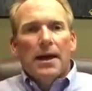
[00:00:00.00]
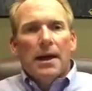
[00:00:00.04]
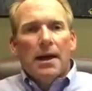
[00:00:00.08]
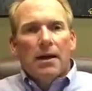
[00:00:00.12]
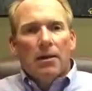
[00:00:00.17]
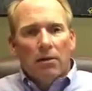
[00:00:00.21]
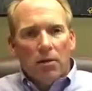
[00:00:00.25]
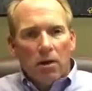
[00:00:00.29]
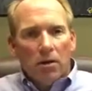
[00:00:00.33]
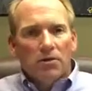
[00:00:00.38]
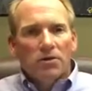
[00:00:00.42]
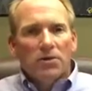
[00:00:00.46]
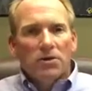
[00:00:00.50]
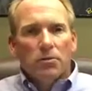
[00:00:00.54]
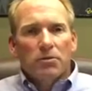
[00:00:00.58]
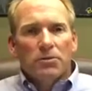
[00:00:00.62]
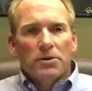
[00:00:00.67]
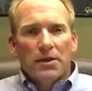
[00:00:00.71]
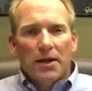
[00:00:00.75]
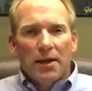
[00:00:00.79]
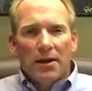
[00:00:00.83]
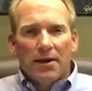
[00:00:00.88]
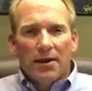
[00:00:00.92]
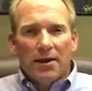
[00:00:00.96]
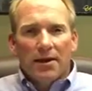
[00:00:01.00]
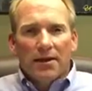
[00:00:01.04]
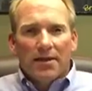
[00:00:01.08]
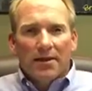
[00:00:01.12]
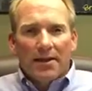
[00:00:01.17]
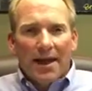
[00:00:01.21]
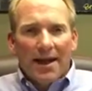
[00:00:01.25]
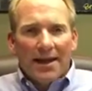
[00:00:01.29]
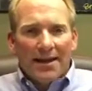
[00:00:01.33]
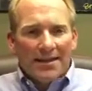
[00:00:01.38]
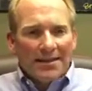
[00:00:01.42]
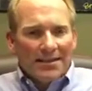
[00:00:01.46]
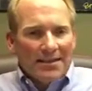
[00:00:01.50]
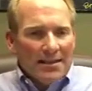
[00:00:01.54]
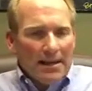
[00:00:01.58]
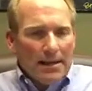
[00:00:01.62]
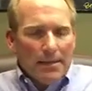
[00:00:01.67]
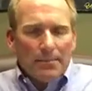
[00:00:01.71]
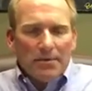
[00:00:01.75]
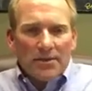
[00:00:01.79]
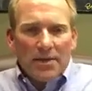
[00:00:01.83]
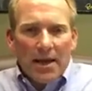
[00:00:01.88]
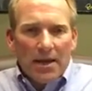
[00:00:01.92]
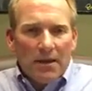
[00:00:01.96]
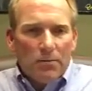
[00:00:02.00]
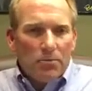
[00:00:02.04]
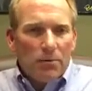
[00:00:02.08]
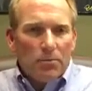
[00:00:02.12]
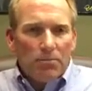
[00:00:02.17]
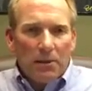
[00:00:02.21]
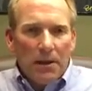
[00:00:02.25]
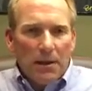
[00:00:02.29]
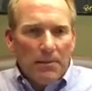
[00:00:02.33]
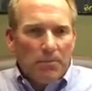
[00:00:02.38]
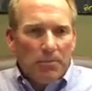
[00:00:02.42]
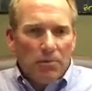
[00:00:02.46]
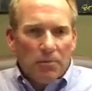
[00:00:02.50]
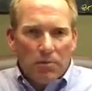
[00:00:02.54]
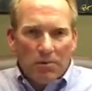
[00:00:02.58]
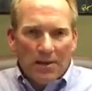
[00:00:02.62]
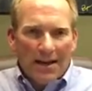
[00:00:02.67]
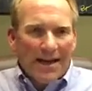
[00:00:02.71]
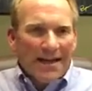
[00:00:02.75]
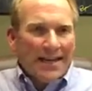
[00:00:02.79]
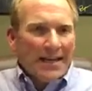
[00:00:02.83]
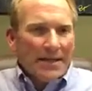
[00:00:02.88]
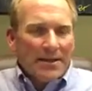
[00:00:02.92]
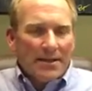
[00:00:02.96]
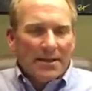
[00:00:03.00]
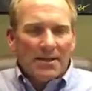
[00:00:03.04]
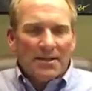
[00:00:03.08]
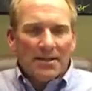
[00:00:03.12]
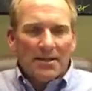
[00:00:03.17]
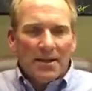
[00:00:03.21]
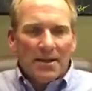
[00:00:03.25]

I'll also tell you that it seems like when people are getting this